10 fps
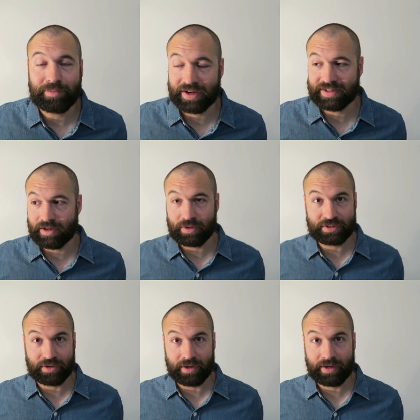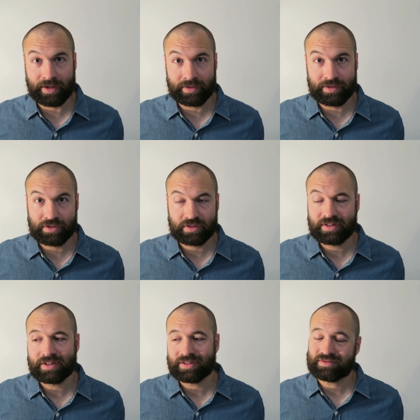Because I was good at English?
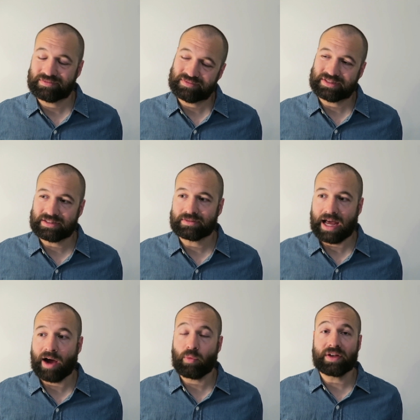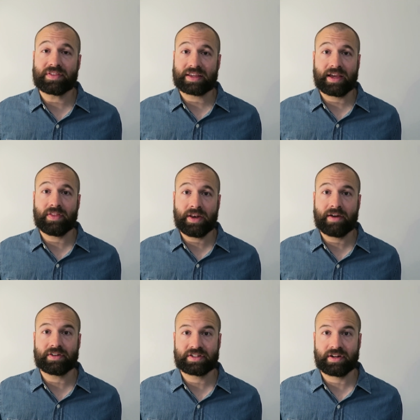Well, I was the kid that
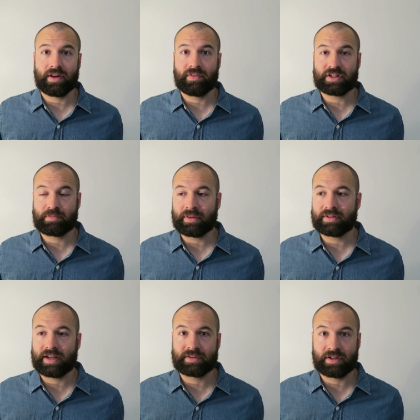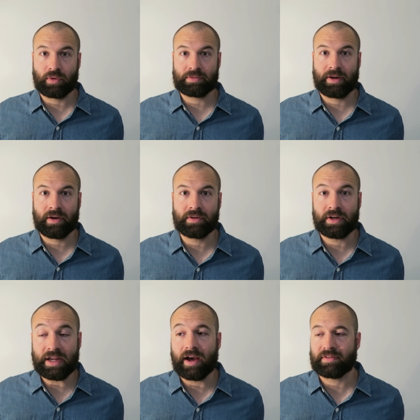never studied for a spelling test and always made
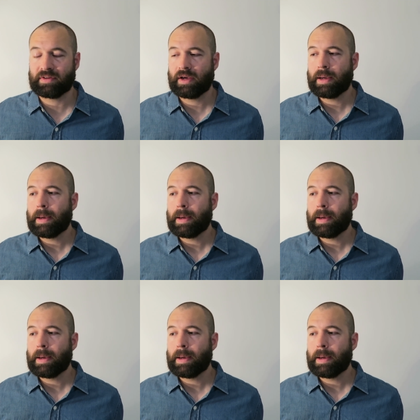100, yes.